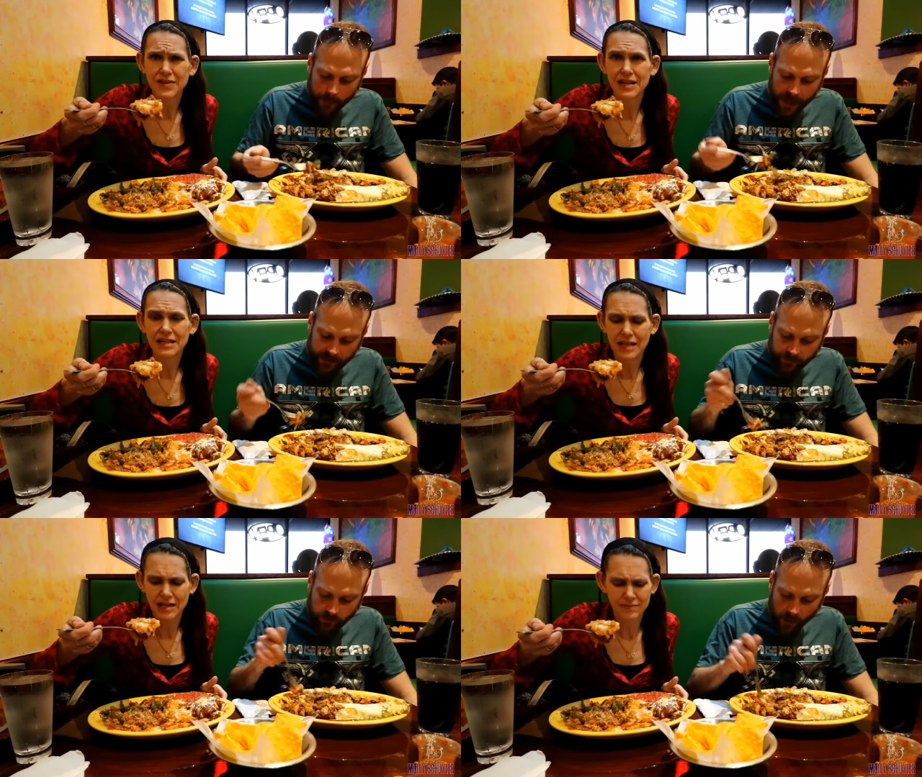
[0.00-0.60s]
Speaker 1: piece of
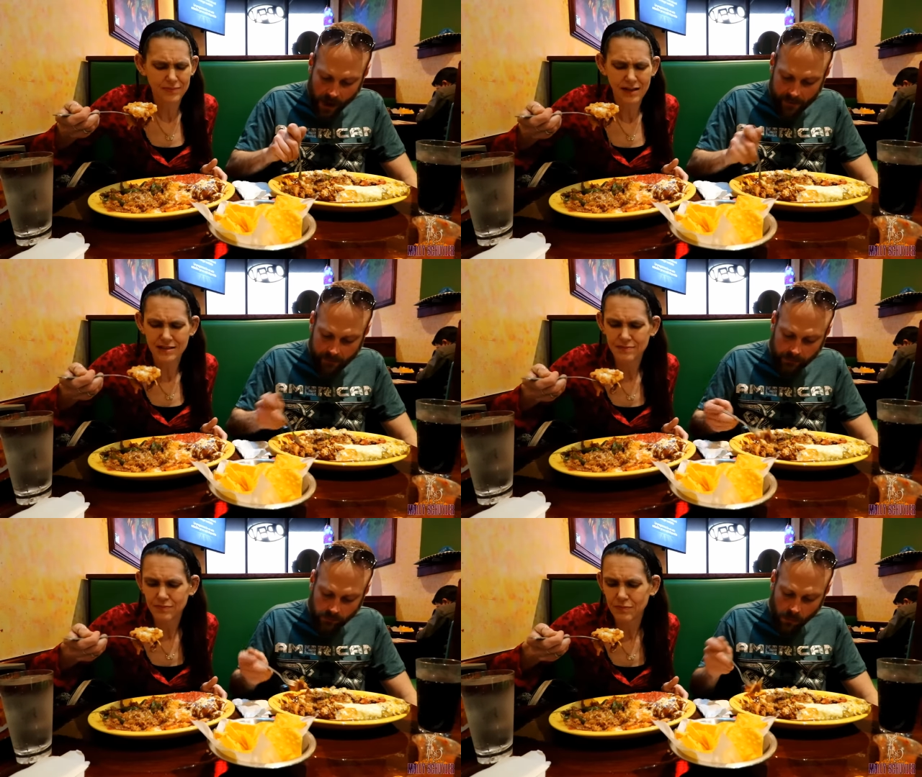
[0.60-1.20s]
it, it's like,
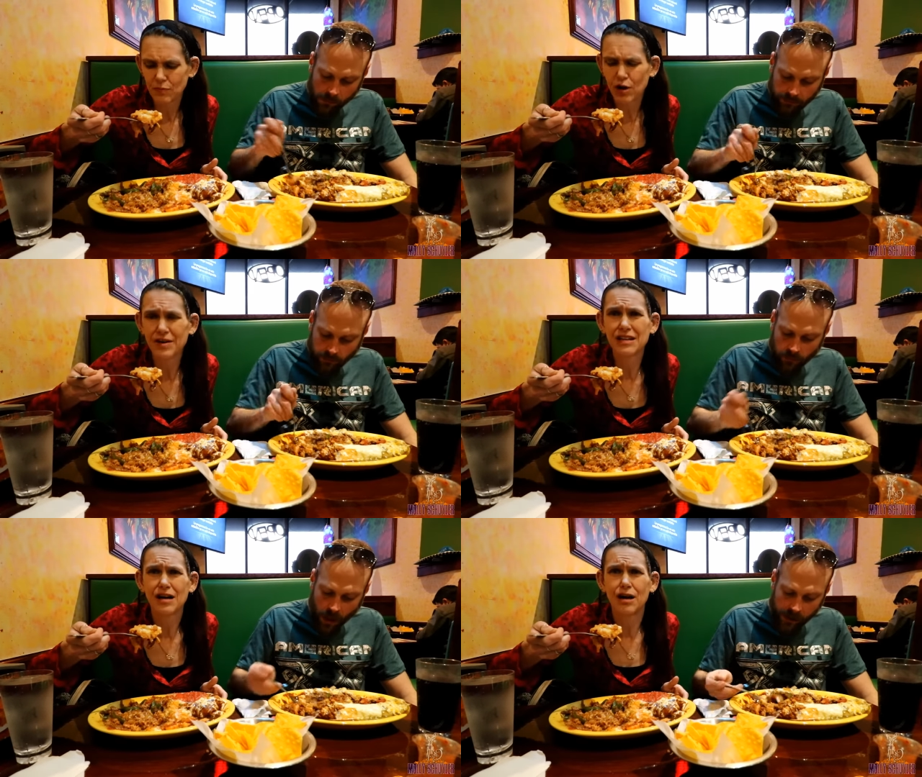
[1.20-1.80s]
it's more
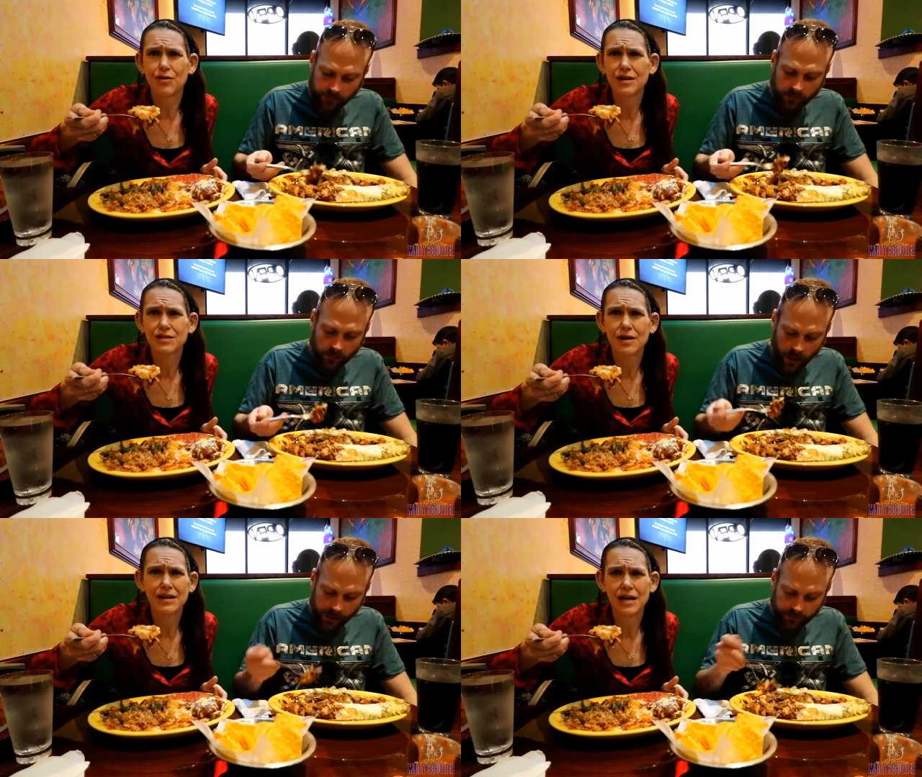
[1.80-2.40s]
of an
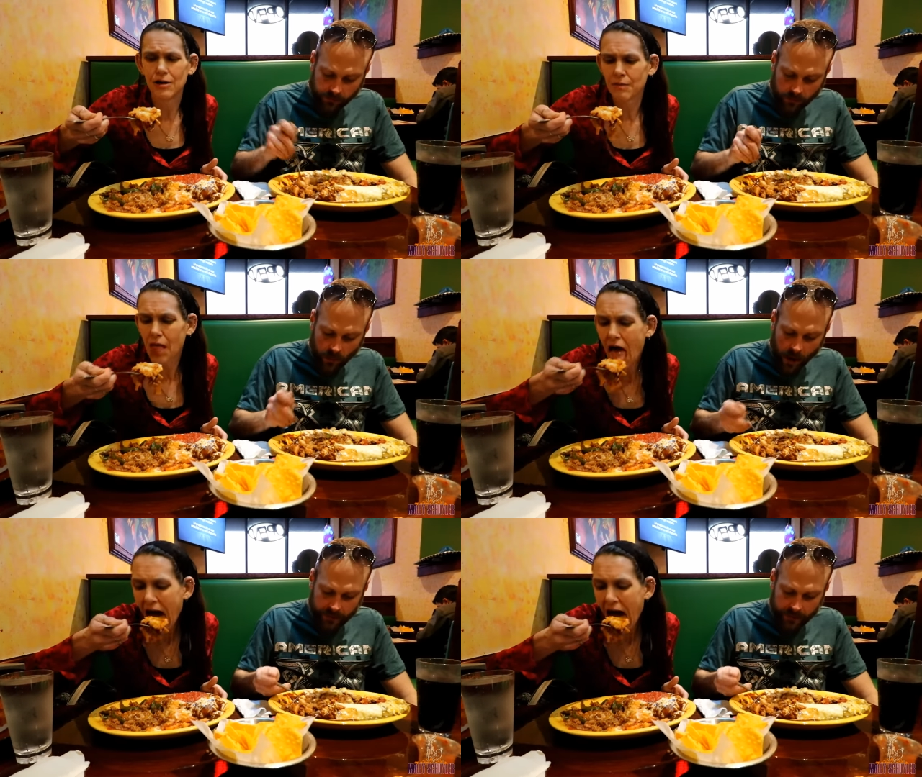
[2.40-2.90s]
intolerance right now.